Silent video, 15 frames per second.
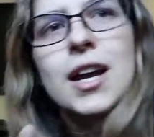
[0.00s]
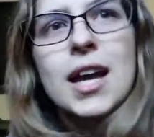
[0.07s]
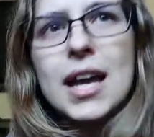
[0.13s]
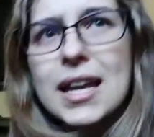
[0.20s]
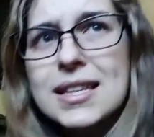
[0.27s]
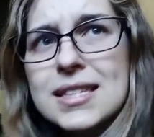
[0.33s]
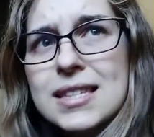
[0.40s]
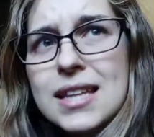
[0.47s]

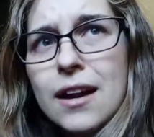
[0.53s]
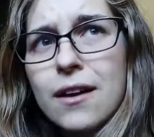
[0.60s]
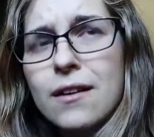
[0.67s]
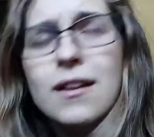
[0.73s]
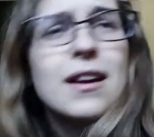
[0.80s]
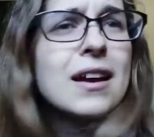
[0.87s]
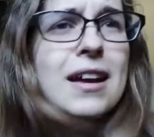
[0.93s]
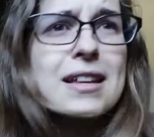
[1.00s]
It's there,
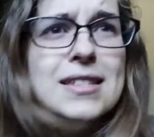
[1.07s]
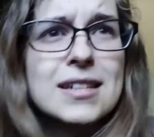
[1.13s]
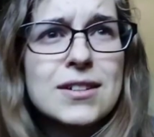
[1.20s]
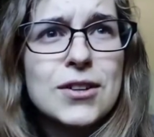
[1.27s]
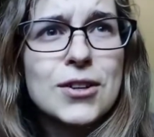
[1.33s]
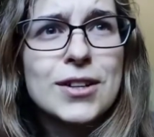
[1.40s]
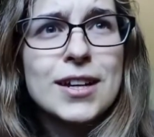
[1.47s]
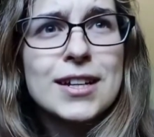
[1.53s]
it's in
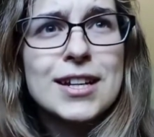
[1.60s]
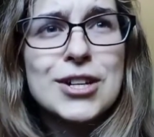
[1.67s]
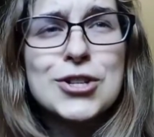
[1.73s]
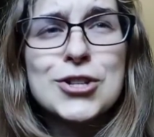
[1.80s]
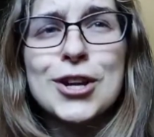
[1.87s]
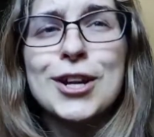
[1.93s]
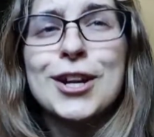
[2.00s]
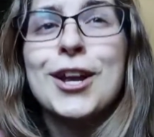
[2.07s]
good
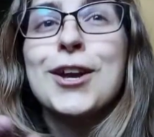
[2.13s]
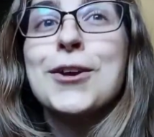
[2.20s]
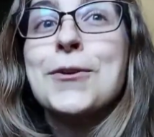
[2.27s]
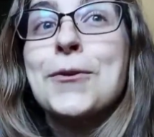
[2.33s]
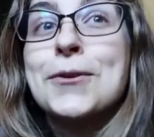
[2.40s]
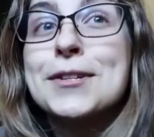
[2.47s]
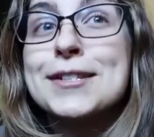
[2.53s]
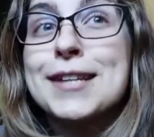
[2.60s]
condition,
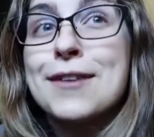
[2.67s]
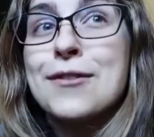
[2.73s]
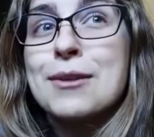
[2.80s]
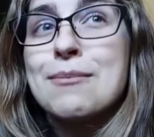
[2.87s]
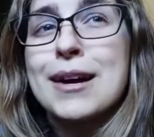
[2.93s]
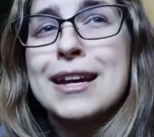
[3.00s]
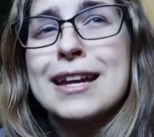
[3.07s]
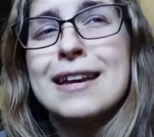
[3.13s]
you're saving
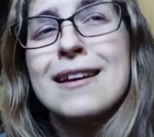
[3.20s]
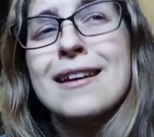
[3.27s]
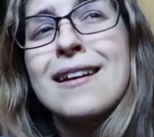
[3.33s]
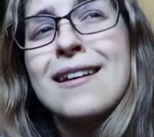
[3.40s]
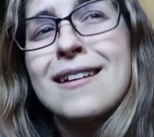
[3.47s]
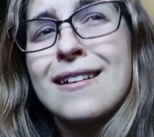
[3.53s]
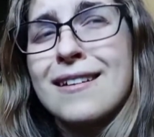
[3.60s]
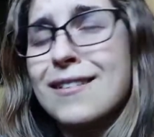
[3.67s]
money,
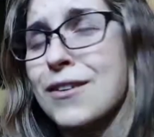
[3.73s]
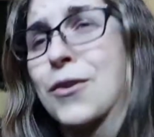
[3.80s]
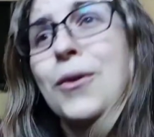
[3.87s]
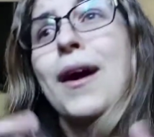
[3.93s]
you're